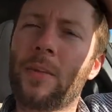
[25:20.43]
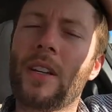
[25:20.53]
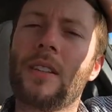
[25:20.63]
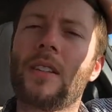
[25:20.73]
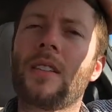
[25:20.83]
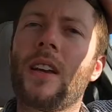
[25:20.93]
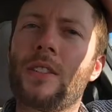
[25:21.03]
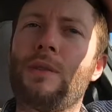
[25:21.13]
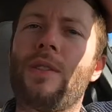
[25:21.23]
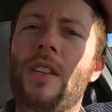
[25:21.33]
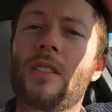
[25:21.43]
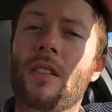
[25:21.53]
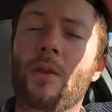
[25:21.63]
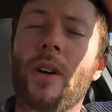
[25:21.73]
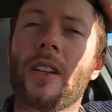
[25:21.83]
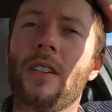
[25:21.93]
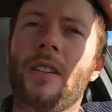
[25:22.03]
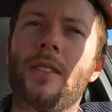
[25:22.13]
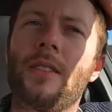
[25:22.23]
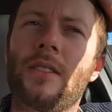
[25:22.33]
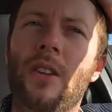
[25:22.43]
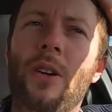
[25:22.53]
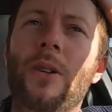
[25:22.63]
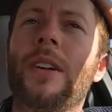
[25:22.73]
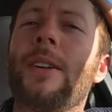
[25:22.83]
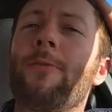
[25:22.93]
but in the SUVs, they're quite good. So